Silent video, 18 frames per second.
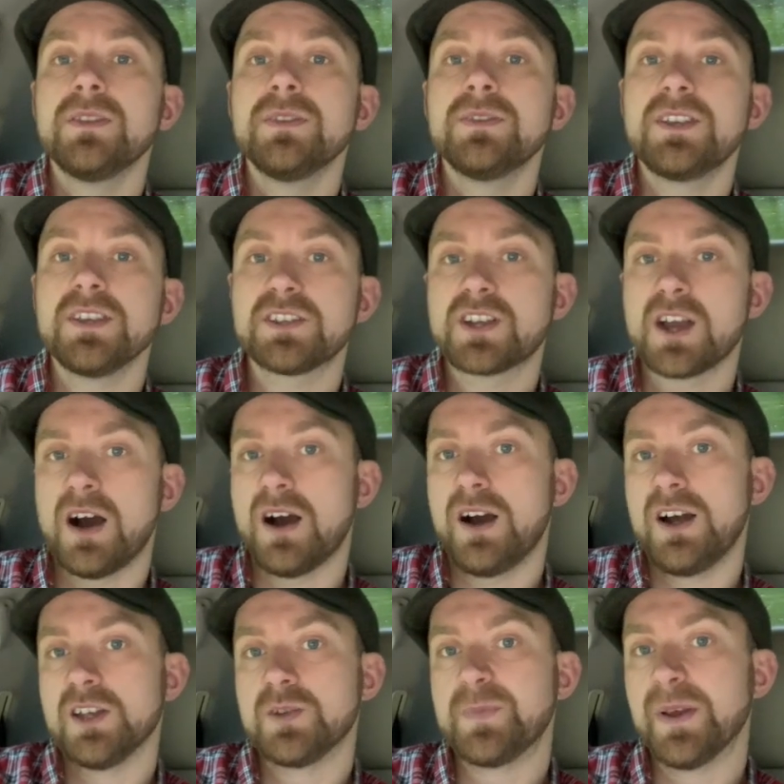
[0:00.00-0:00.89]
this
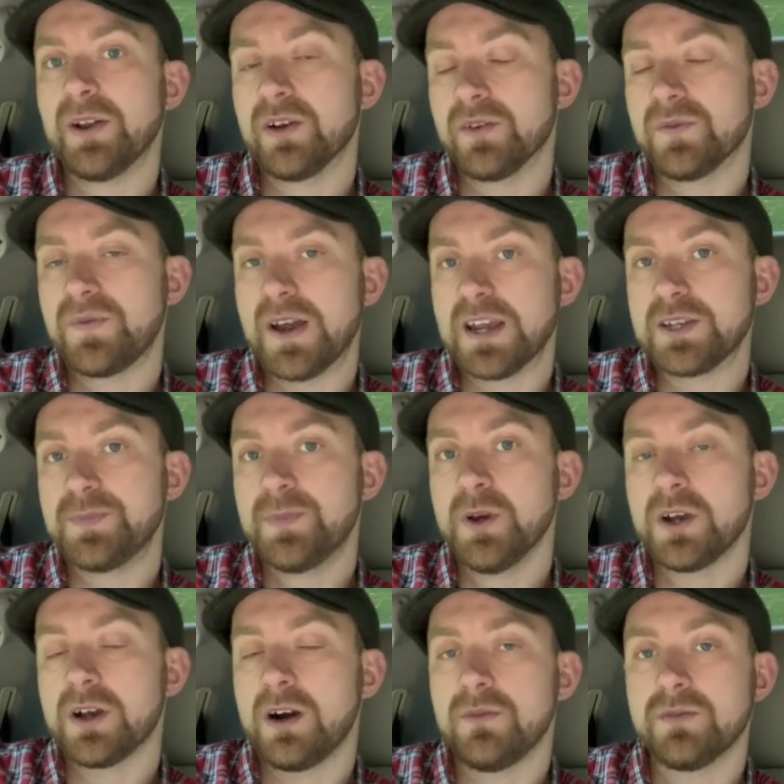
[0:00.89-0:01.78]
car has been on
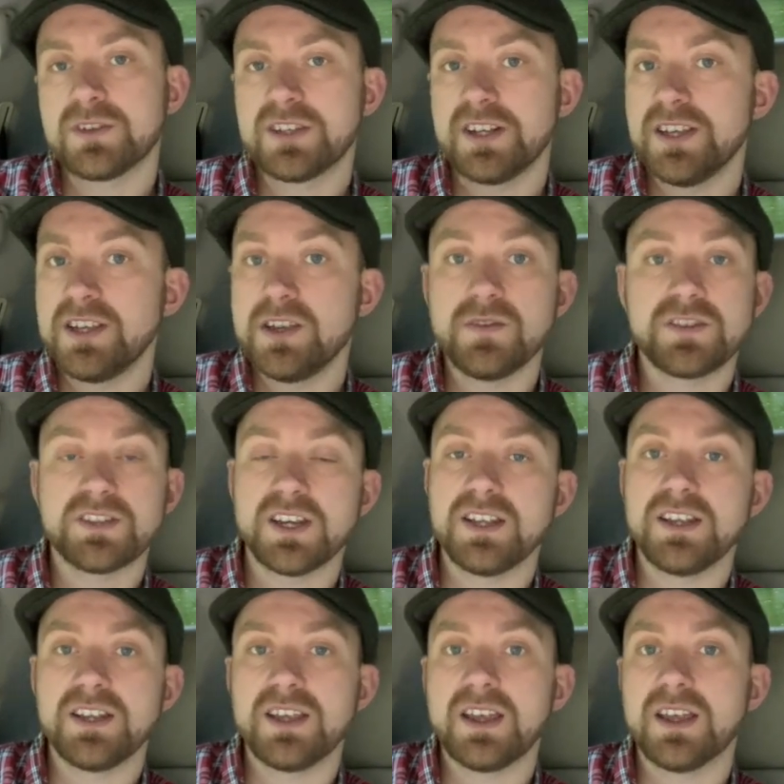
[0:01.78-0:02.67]
Facebook. Obviously, you've
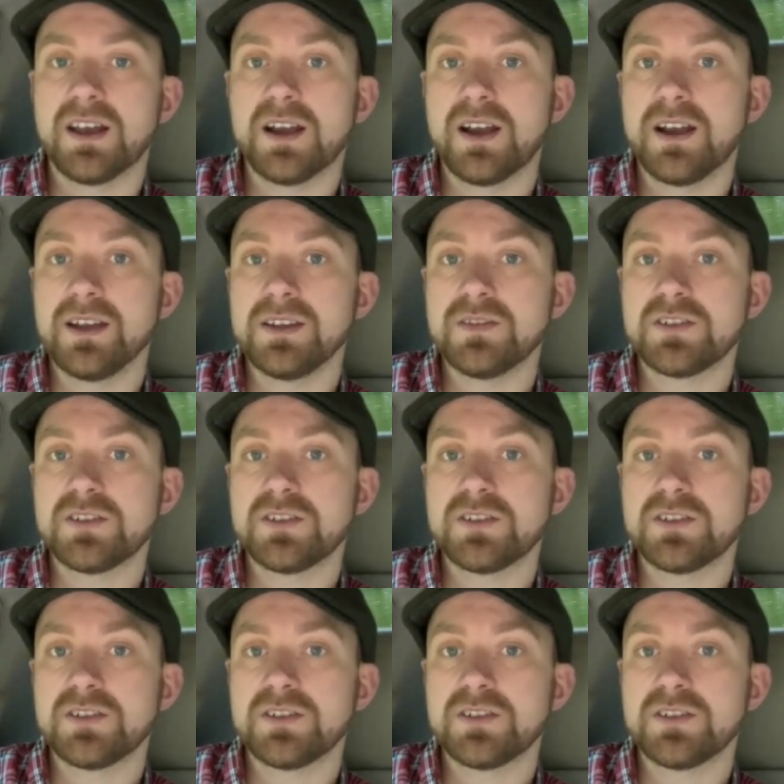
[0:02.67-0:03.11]
seen the